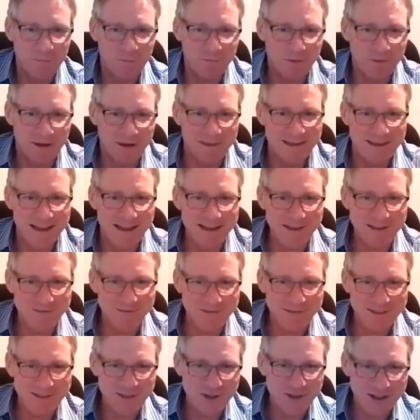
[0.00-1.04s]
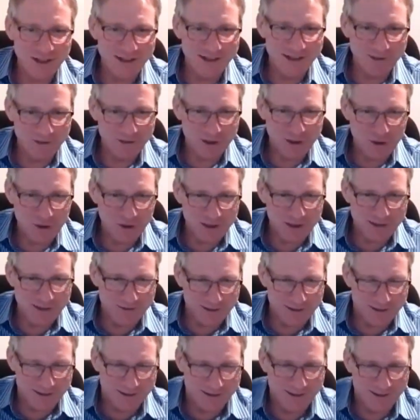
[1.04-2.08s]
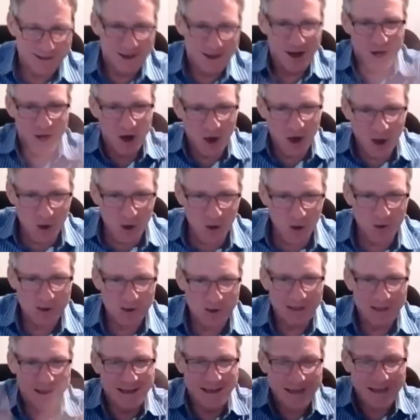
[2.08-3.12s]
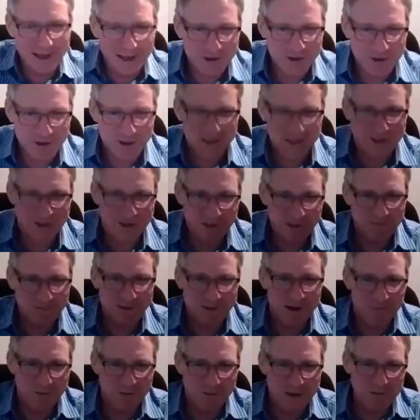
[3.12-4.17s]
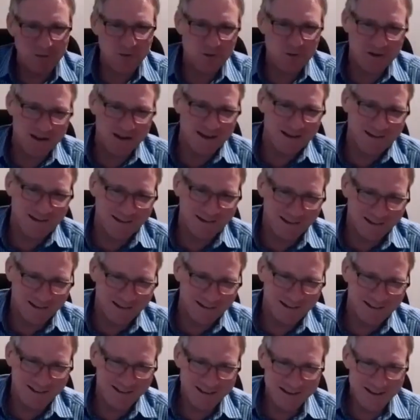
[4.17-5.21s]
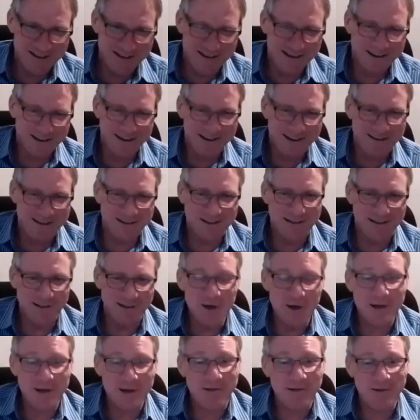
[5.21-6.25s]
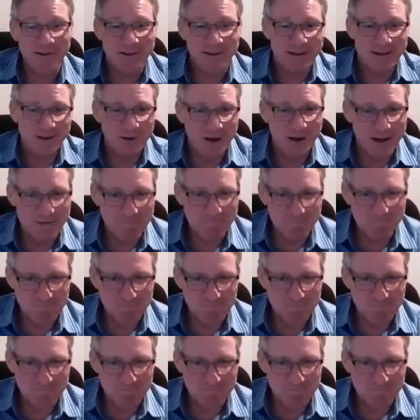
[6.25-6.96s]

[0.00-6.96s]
By the end of this year, we should have a whole ecosystem that people can learn everything, right?